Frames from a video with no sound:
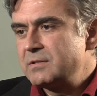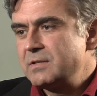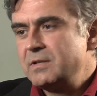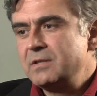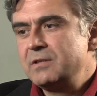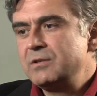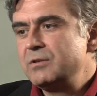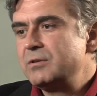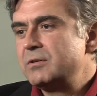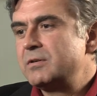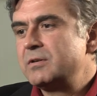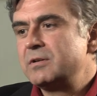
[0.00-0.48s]

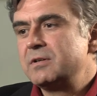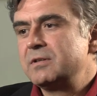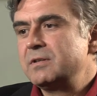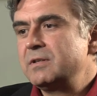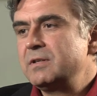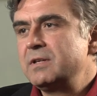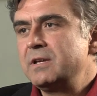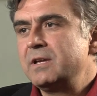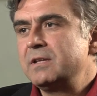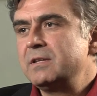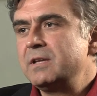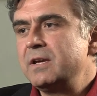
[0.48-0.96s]
in your
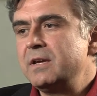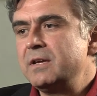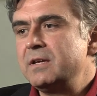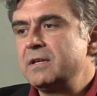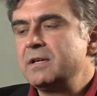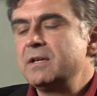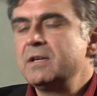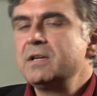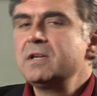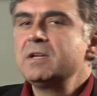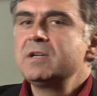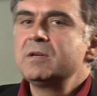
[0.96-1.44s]
DNA,
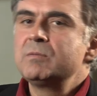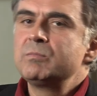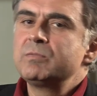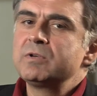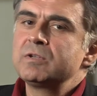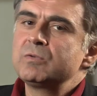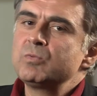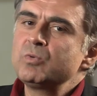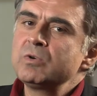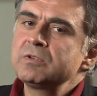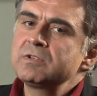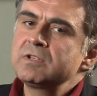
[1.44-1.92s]

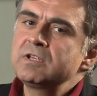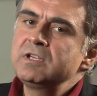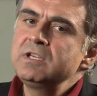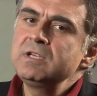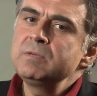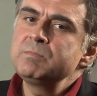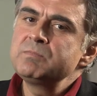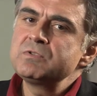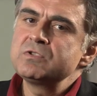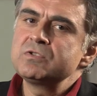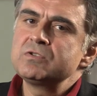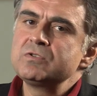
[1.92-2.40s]
but what
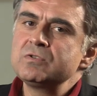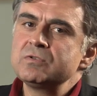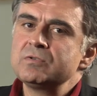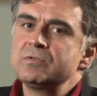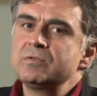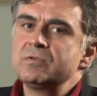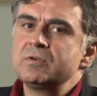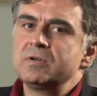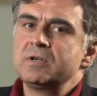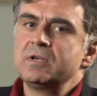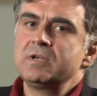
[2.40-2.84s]
keeps you,